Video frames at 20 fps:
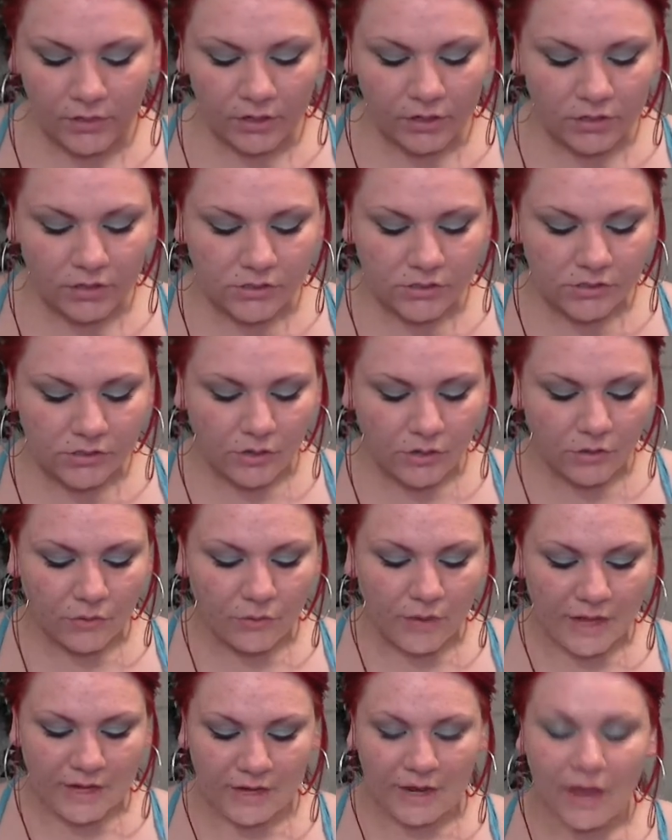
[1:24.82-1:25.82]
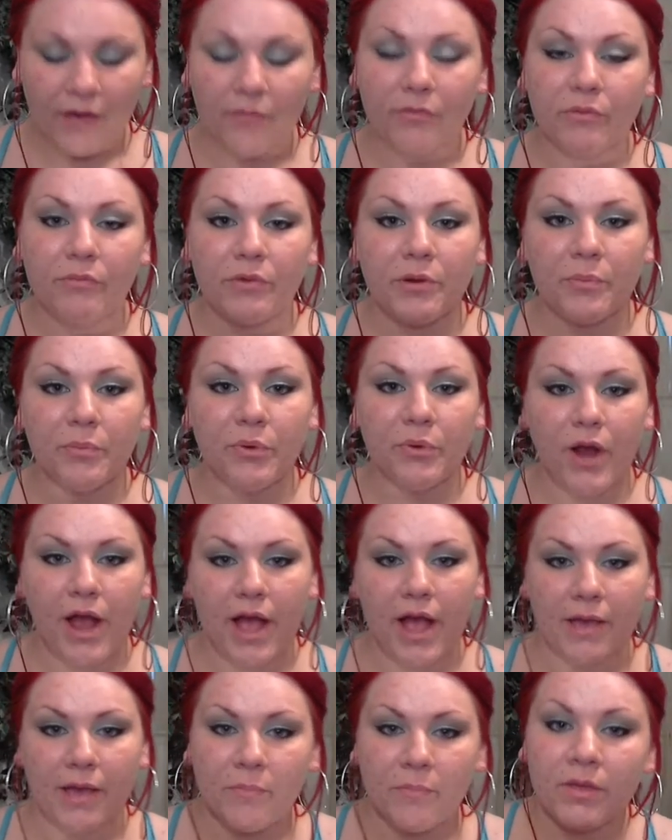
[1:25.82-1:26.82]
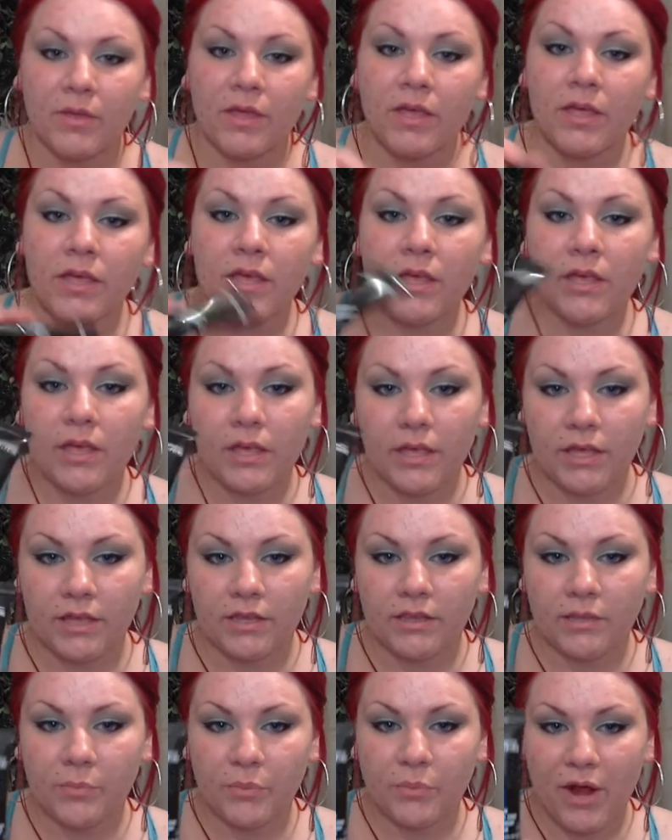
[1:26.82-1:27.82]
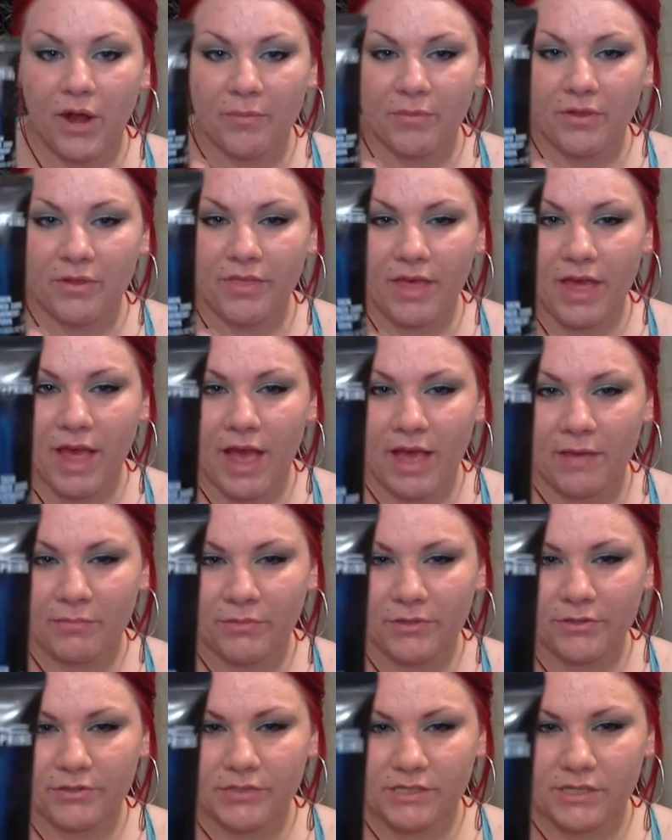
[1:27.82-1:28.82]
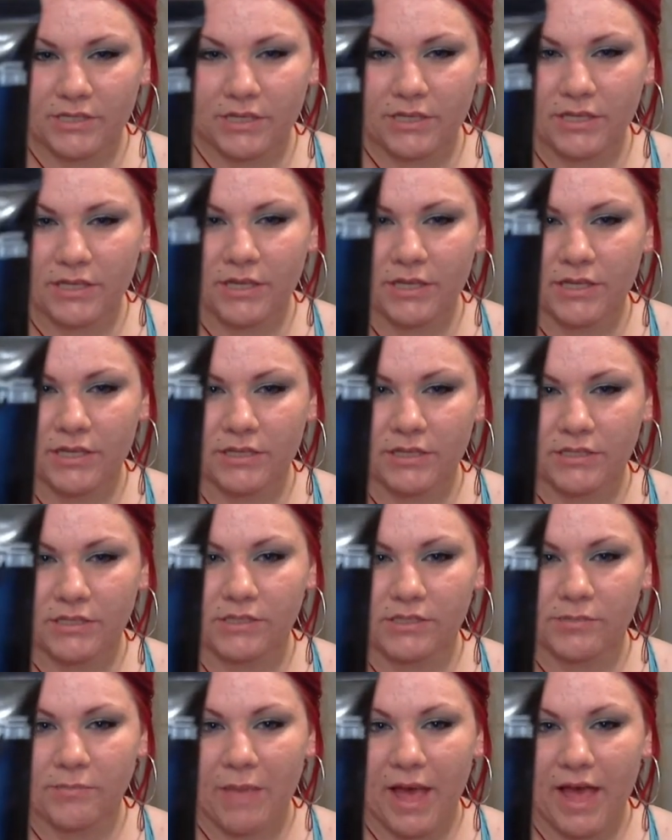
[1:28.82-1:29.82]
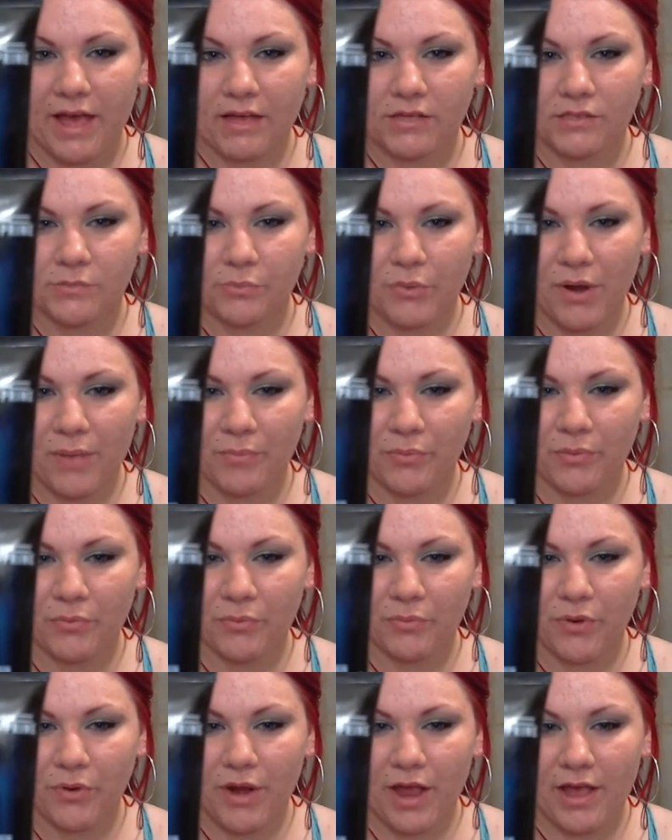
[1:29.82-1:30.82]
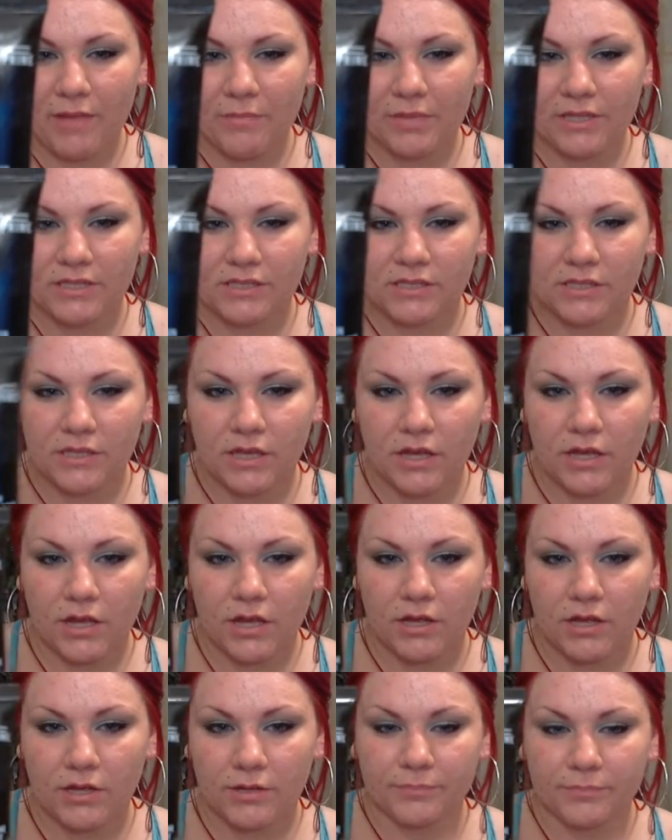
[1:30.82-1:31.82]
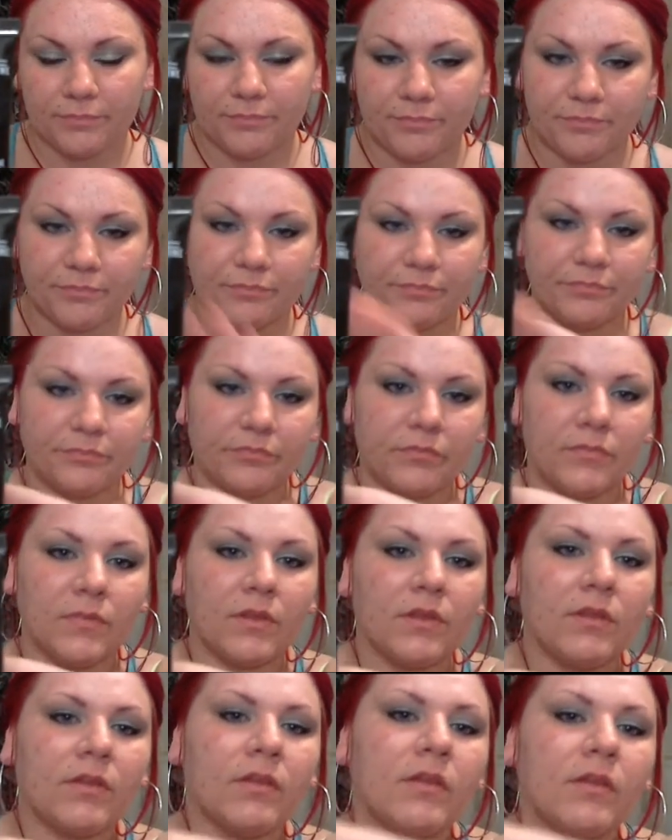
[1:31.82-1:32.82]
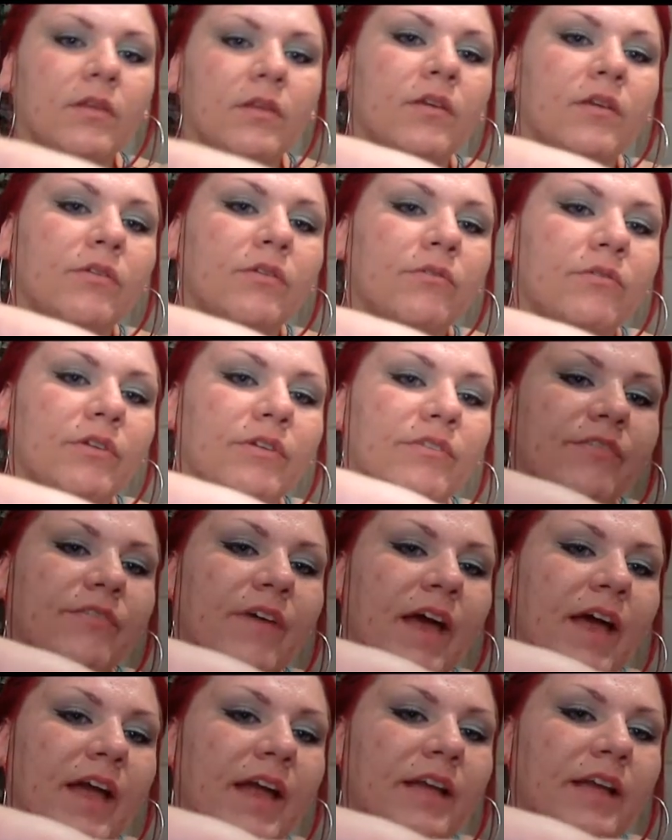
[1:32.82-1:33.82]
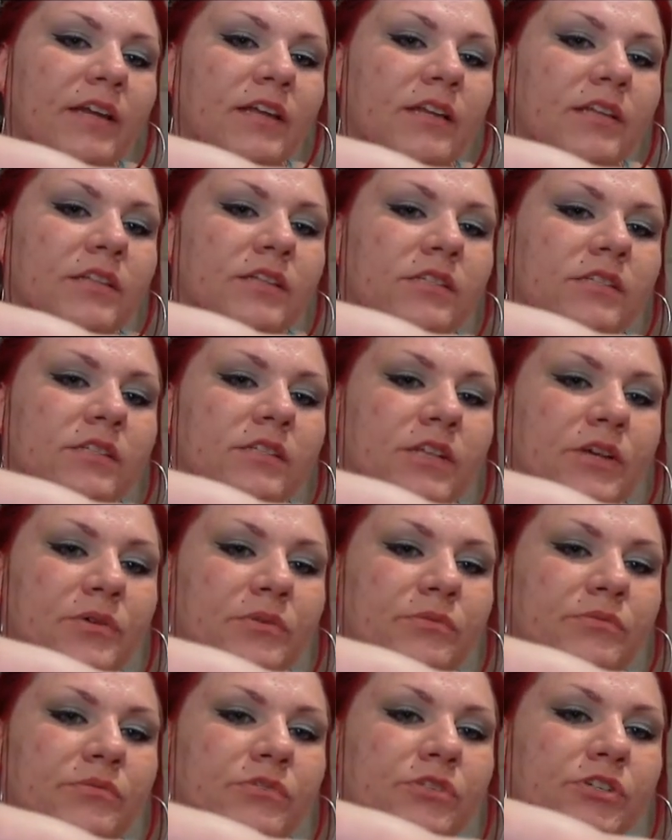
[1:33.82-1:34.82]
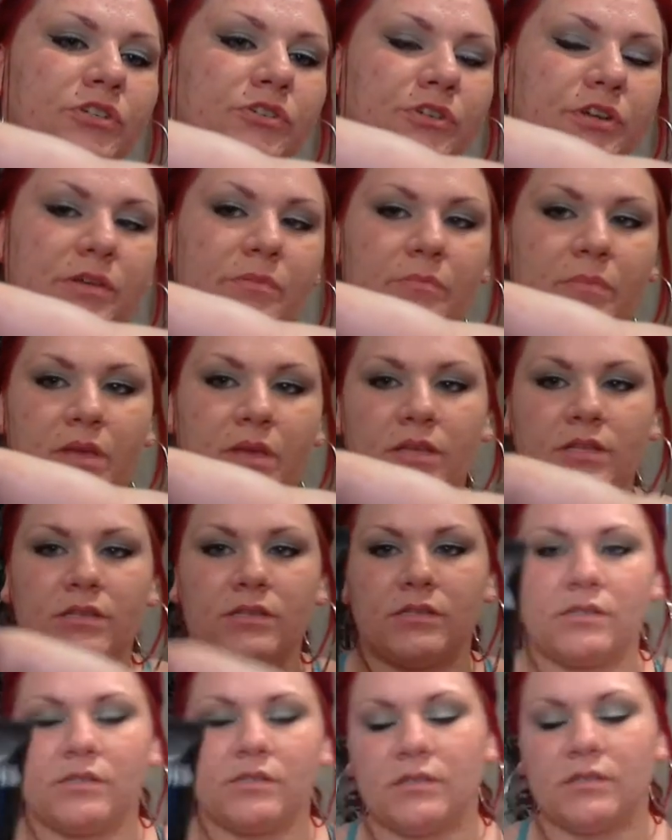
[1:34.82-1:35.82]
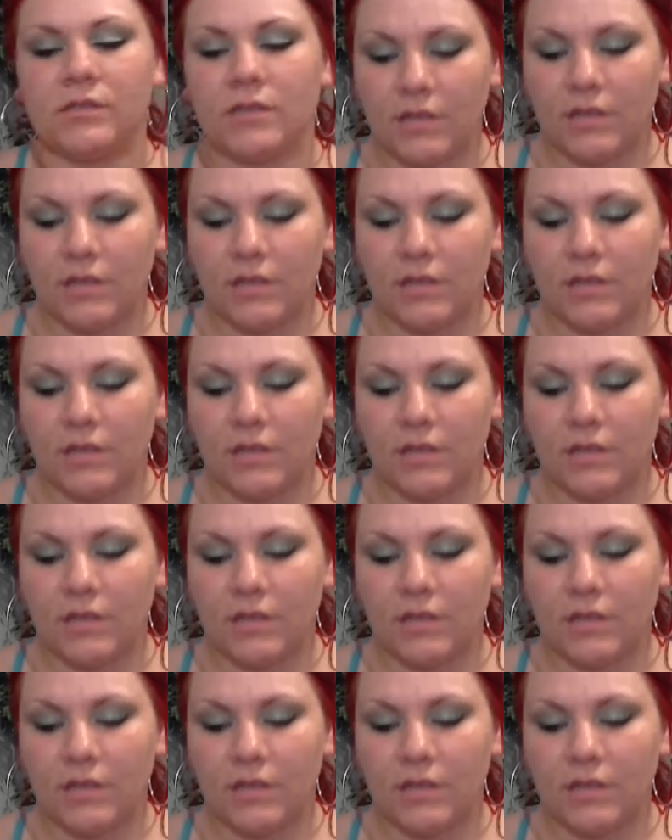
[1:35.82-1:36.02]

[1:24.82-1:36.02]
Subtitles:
So anyhow, we want to prime, and the primer that I'm using is MAC's Prep+Prime. It's the Refined Zone Treatment.